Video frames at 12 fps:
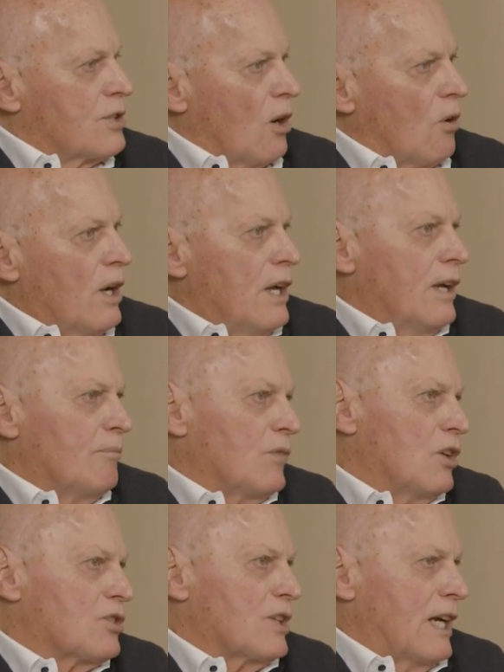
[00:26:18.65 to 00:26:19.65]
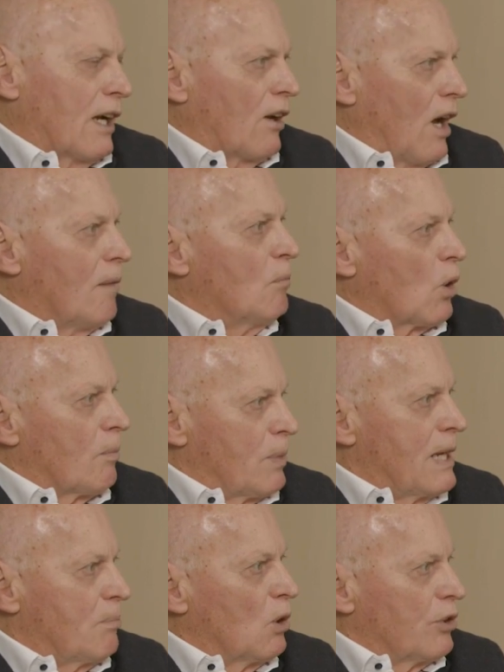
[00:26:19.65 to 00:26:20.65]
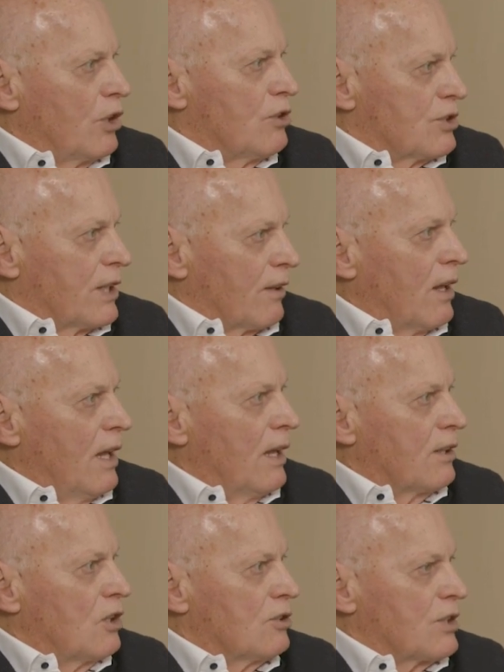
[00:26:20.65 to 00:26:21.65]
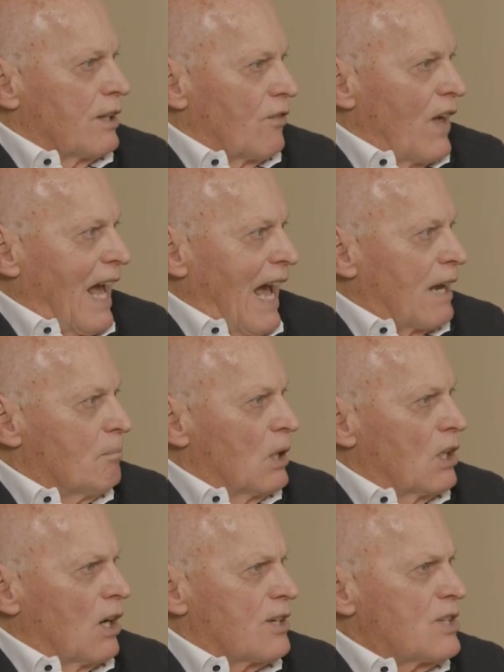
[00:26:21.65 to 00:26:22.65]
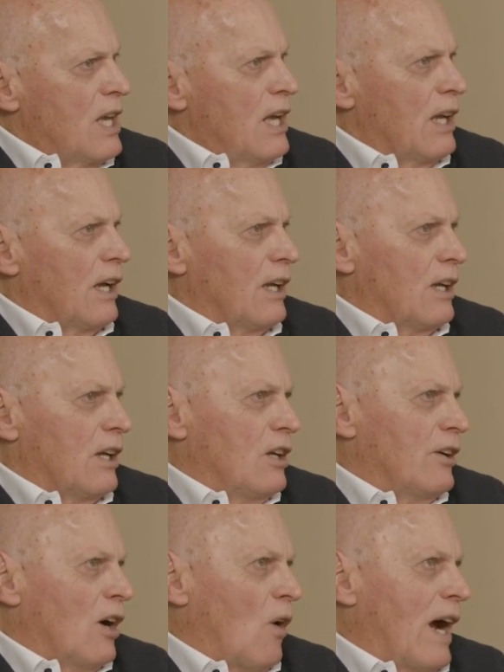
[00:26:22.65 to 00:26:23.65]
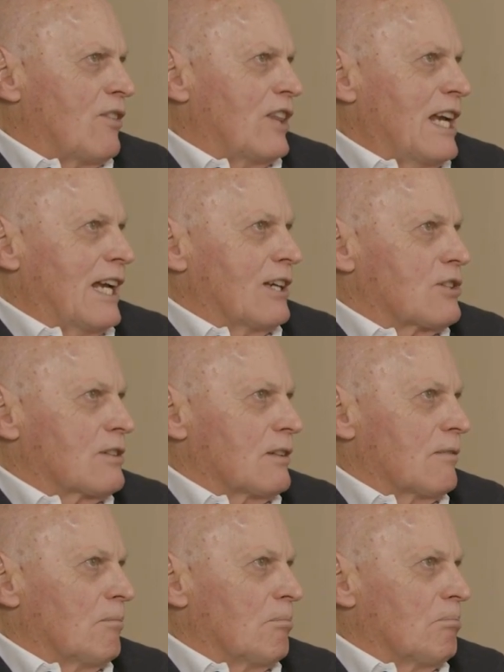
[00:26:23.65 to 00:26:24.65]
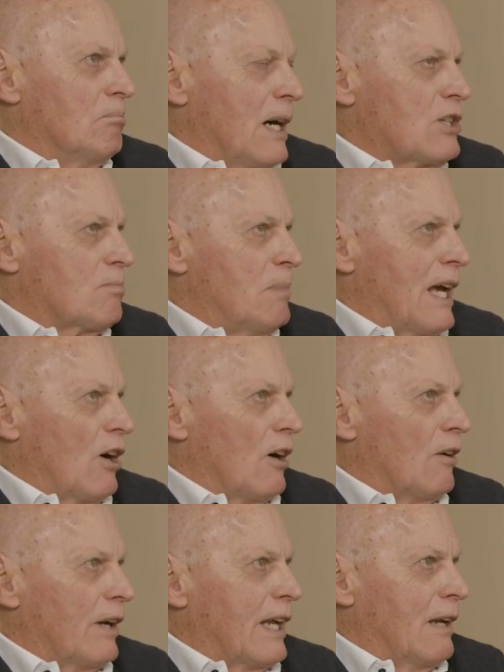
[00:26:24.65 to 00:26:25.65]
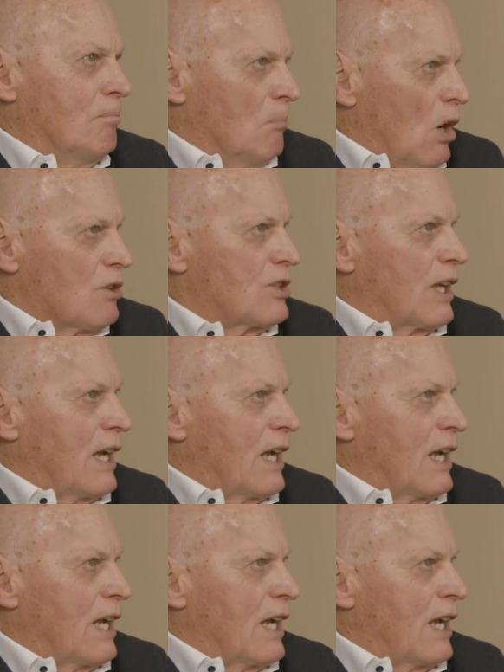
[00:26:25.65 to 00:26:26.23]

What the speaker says: So you're seeing a lot more people using that because, I think it's much better in most